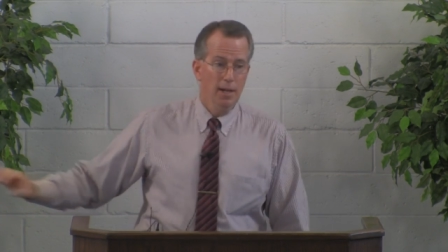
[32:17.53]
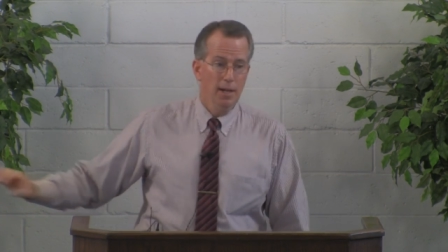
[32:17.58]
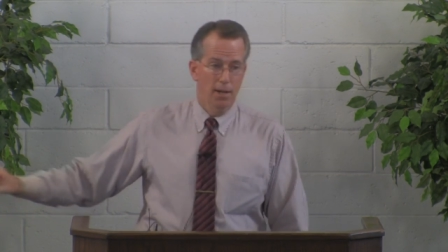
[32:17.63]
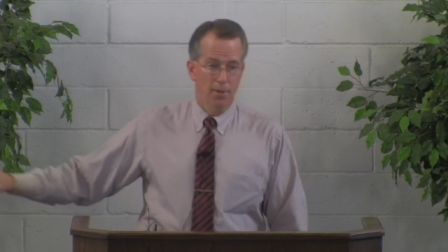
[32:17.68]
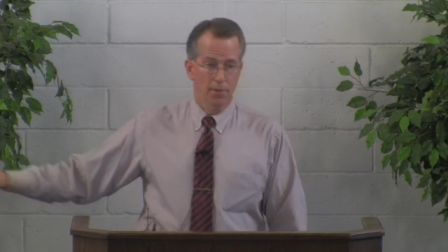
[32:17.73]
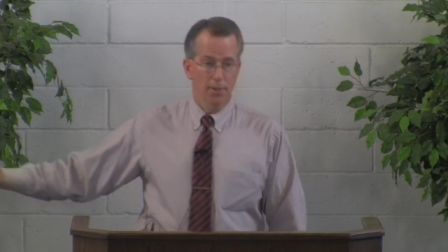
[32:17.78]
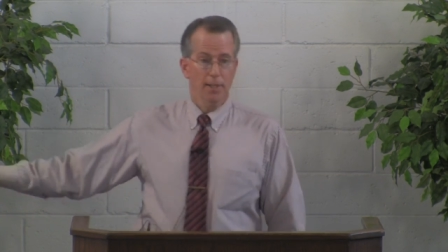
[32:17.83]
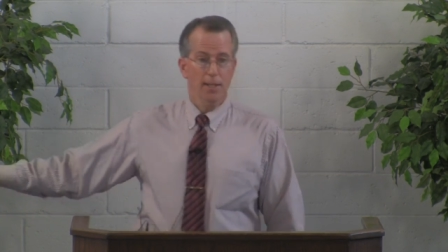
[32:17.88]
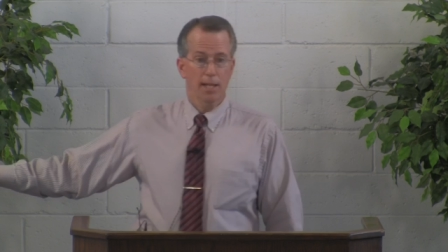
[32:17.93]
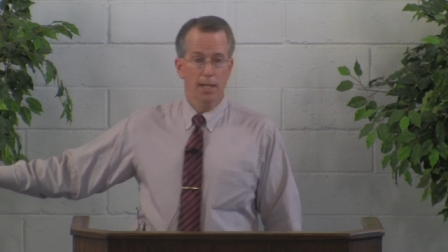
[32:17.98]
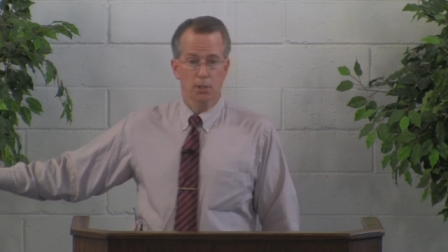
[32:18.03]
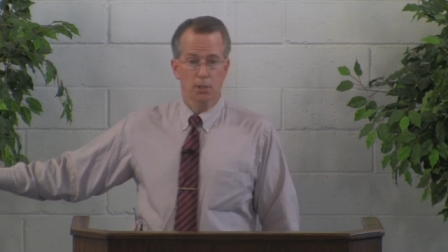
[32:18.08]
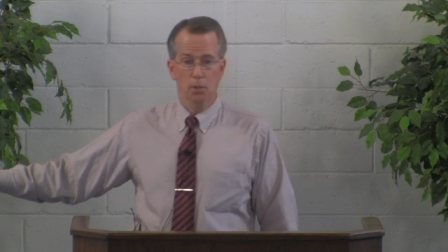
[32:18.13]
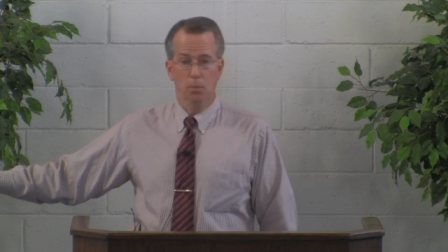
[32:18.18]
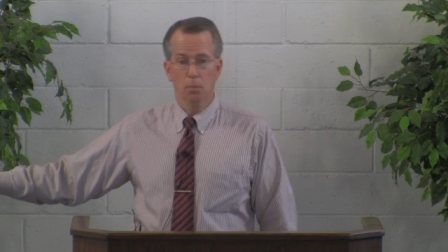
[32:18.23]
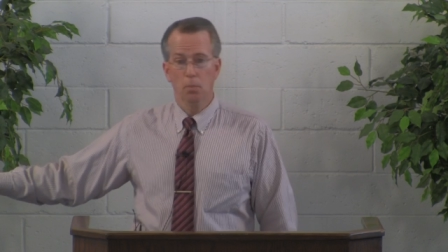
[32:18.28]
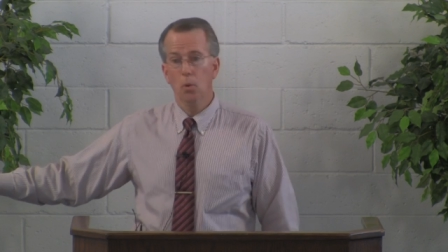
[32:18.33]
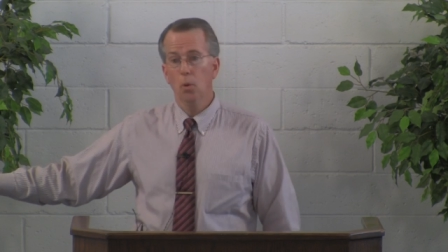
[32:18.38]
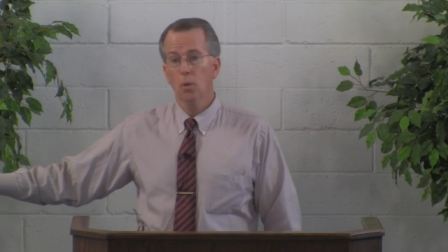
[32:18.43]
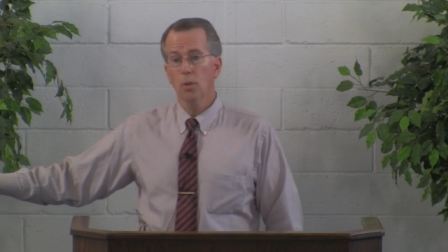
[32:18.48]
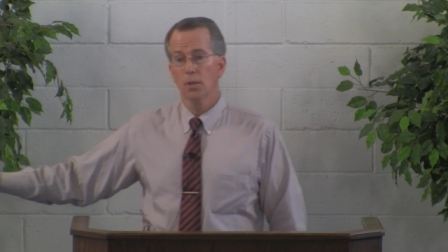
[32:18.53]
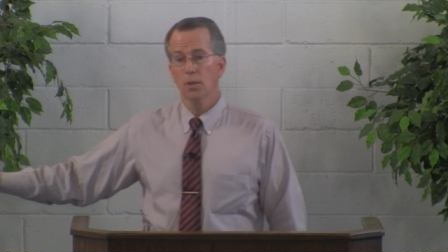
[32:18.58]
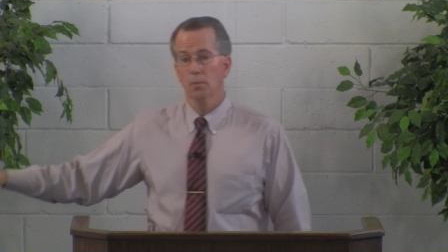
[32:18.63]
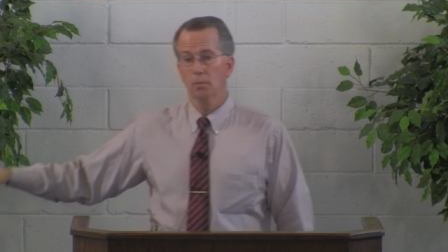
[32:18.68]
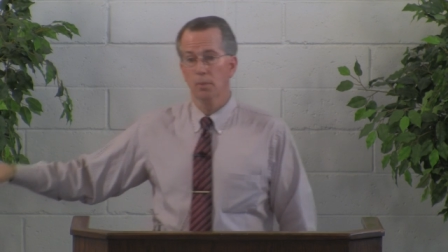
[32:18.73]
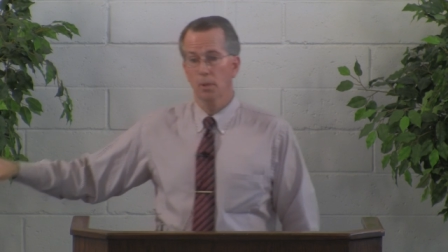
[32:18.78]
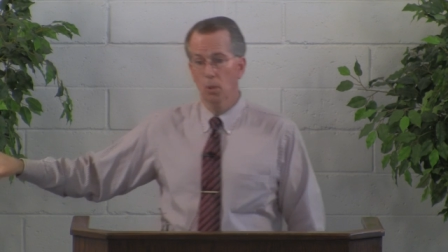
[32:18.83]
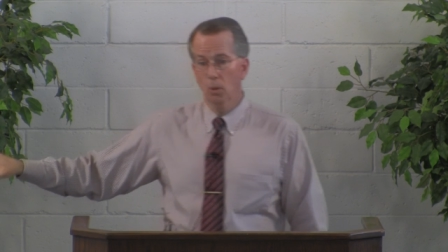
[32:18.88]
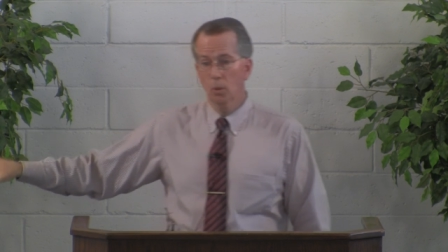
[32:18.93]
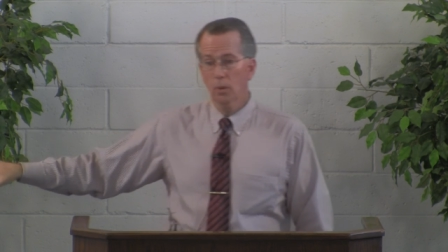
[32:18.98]
I think that's important,
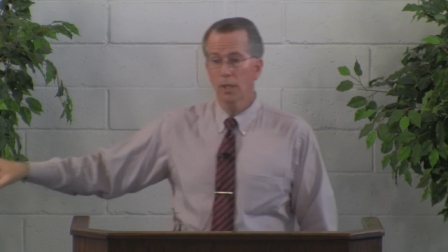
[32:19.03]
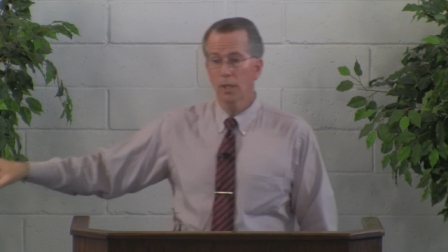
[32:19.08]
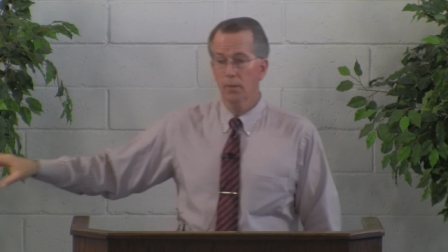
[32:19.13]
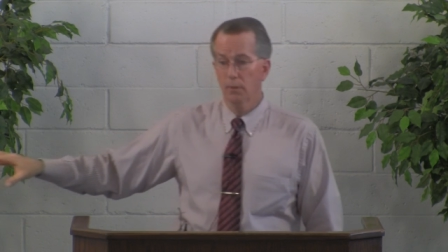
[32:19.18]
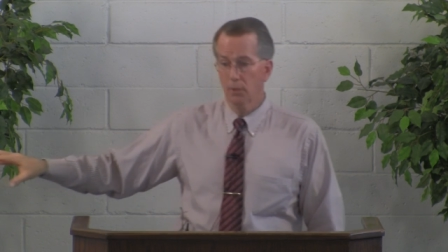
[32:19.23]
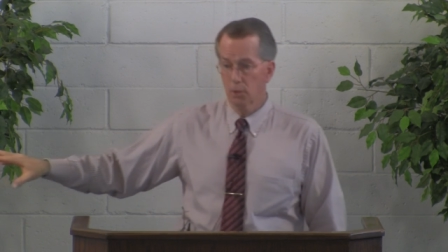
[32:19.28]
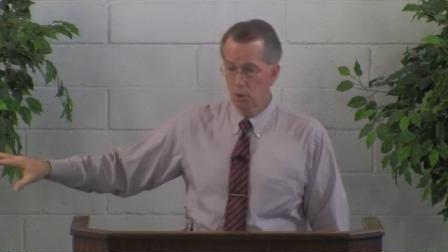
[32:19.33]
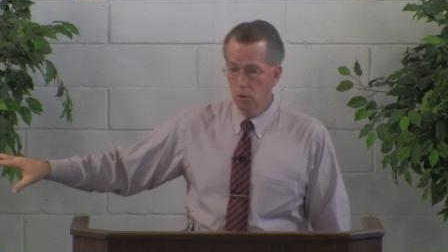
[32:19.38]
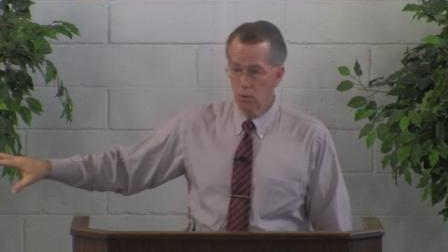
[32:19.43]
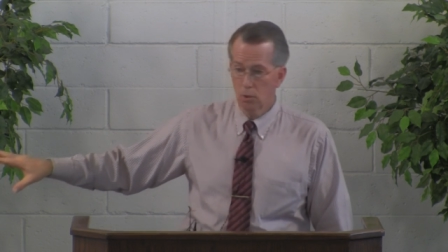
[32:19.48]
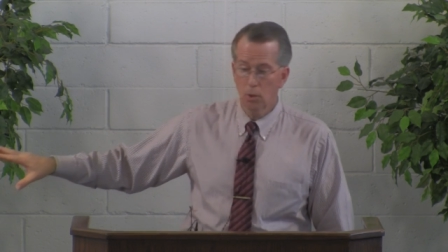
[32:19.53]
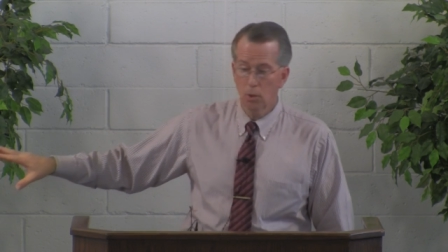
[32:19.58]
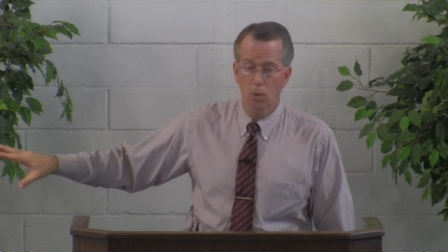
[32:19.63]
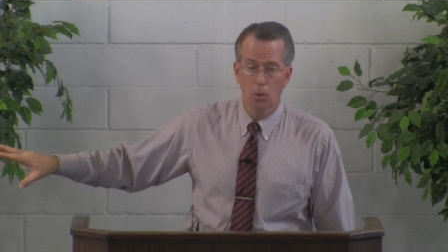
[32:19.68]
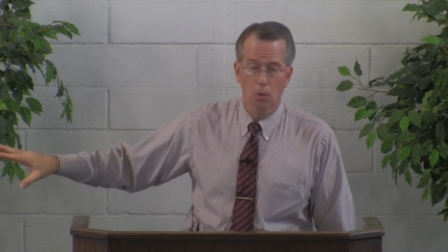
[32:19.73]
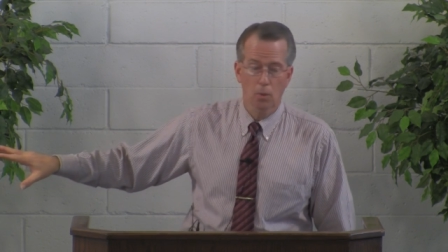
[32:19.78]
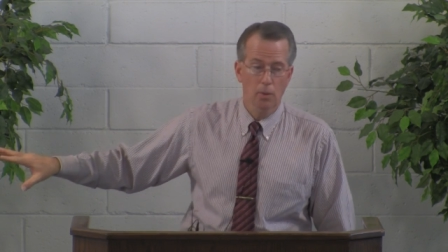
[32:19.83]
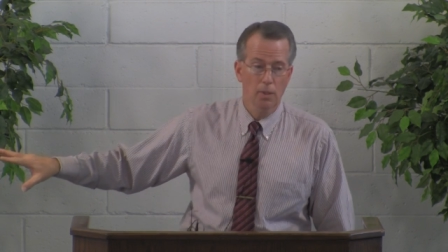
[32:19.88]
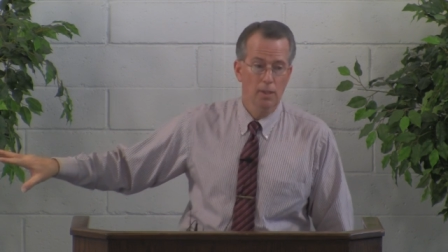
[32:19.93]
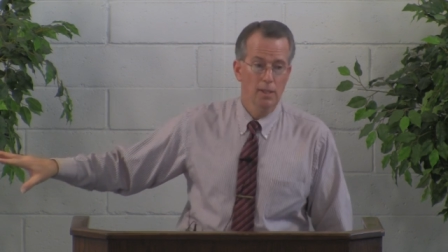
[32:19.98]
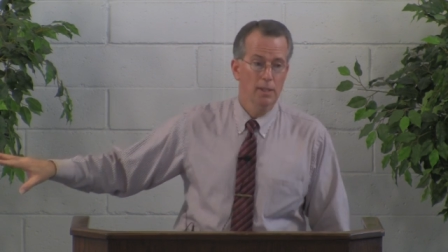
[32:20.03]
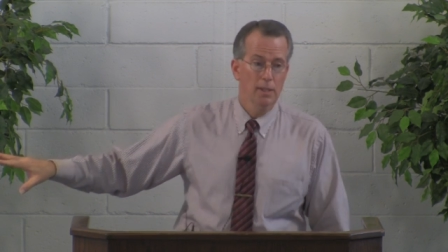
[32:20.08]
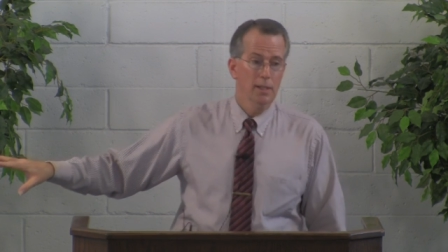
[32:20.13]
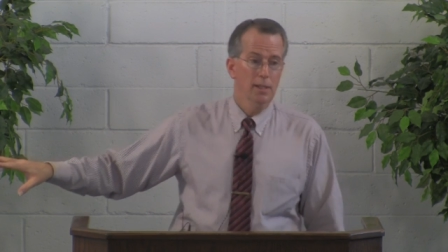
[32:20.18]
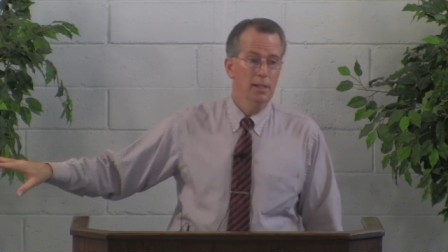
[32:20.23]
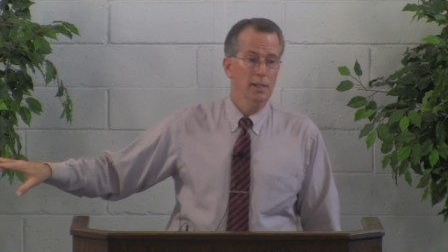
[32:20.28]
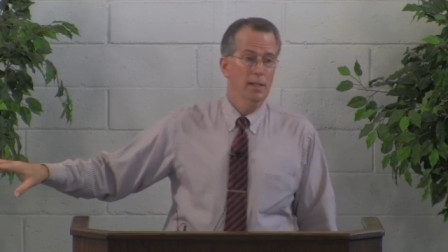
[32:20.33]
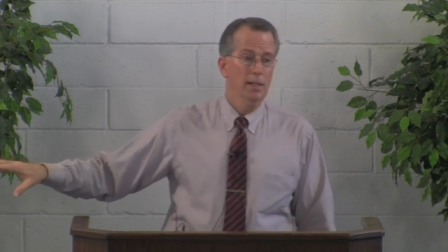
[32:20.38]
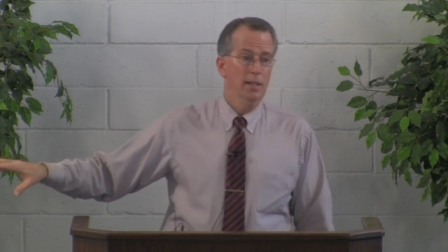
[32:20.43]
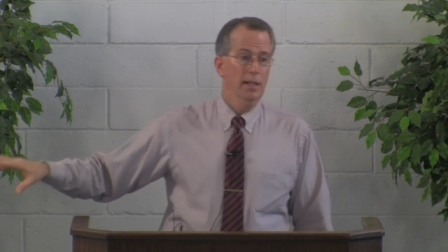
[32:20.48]
but only if it's true.
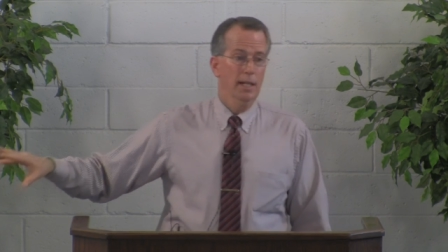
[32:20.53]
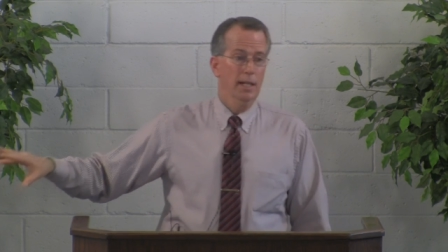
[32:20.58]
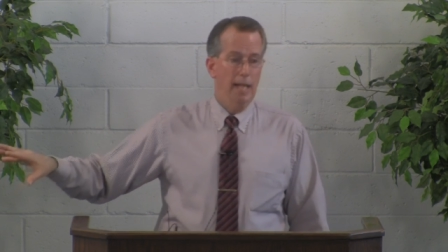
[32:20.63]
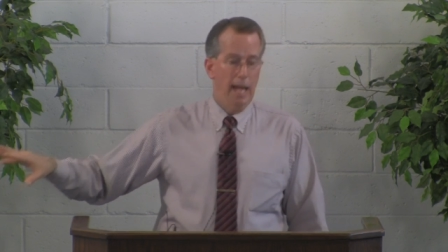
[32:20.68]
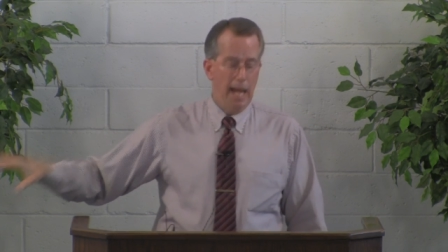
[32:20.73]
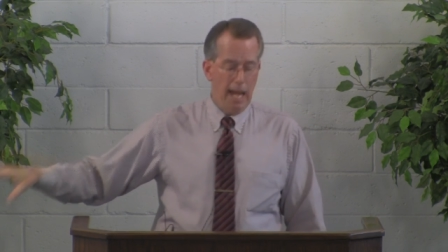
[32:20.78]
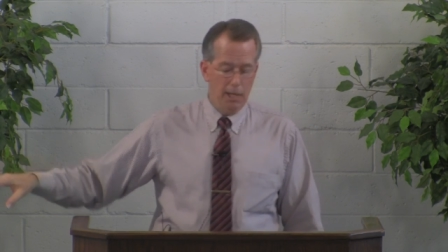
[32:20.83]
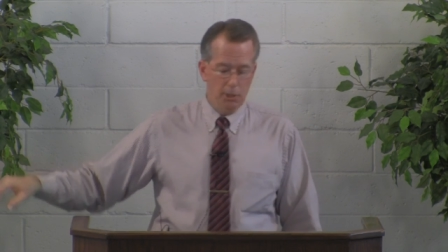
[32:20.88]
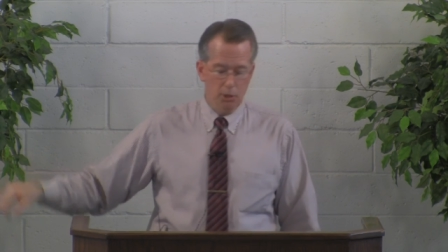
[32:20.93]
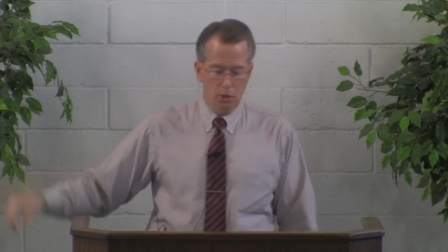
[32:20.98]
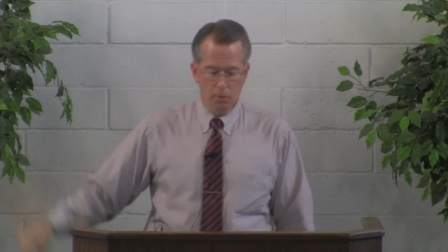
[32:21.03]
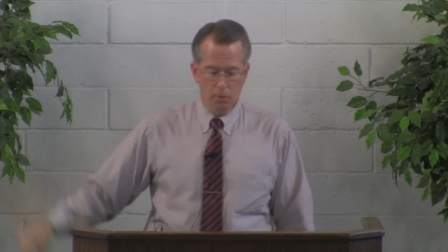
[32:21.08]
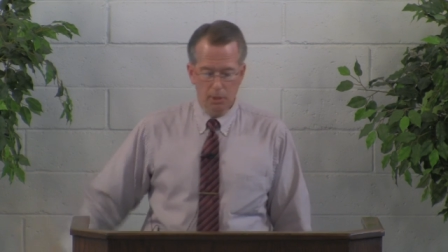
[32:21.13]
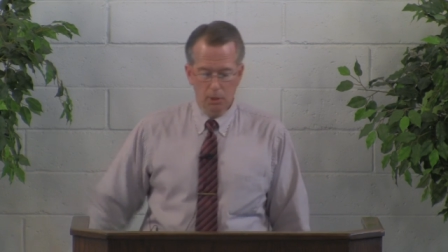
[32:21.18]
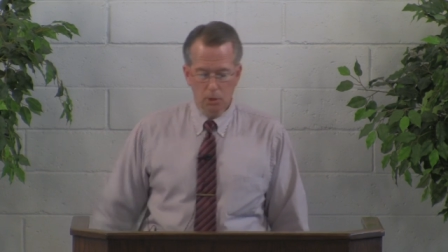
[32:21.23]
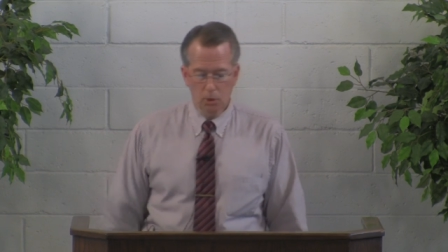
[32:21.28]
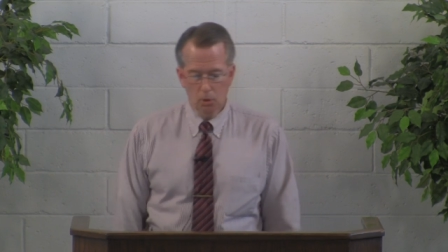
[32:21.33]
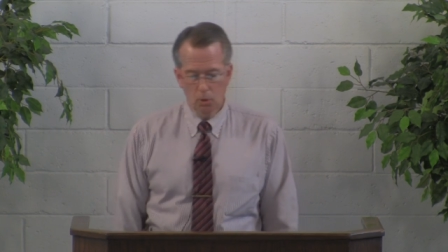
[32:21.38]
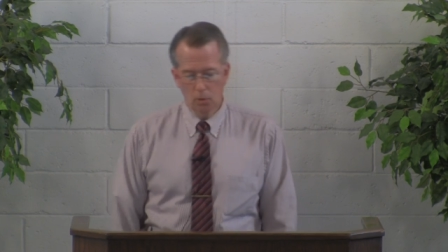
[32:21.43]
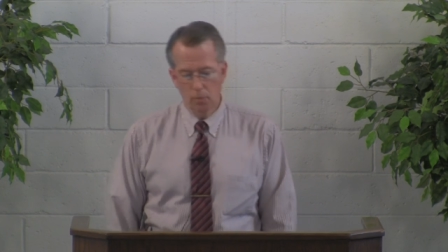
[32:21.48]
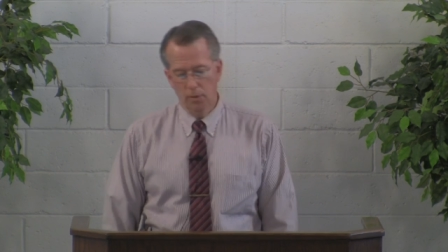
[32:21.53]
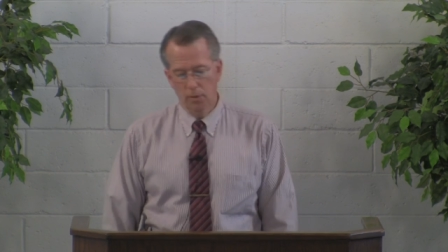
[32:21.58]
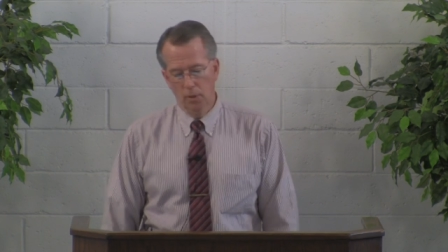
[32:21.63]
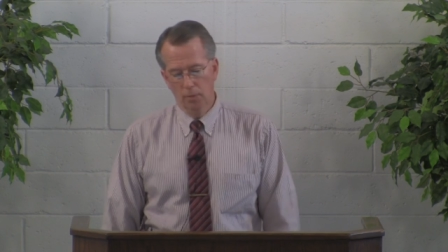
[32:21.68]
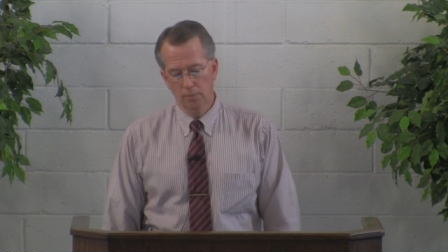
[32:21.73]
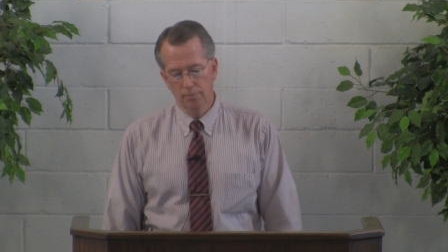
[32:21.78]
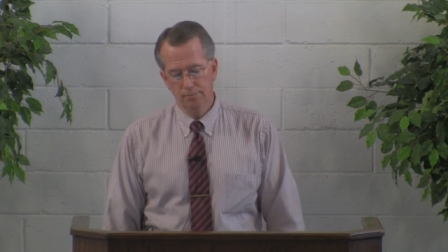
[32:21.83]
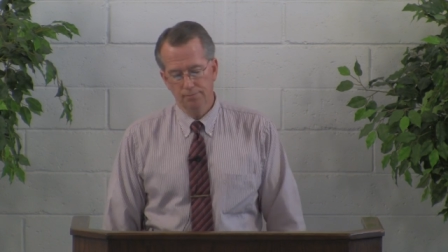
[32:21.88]
It has to be true of you.